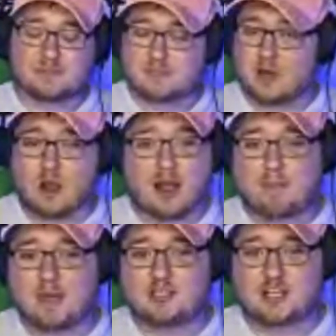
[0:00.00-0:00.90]

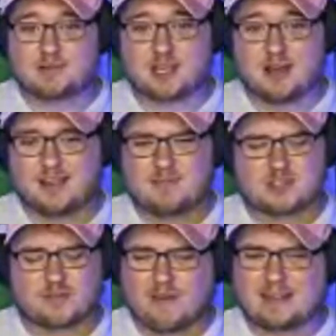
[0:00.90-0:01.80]
R.I.P. James Caan. He was a
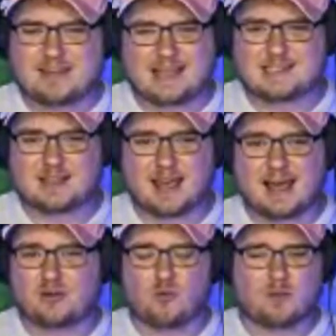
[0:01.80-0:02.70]
fantastic
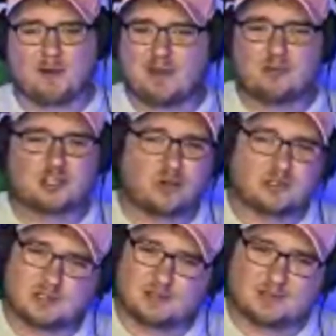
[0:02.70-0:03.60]
actor. One of my favorite shows
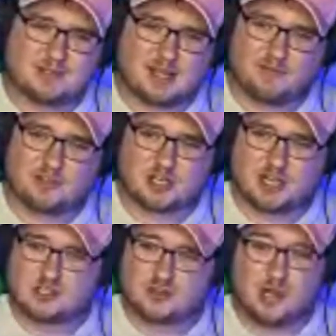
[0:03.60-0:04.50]
in television
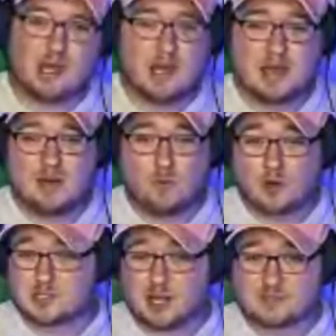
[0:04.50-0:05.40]
history was
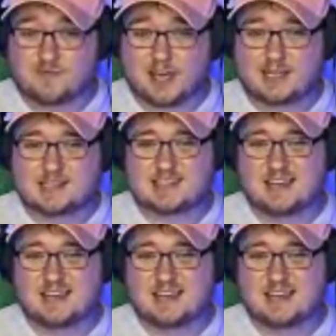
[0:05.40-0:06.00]
Las Vegas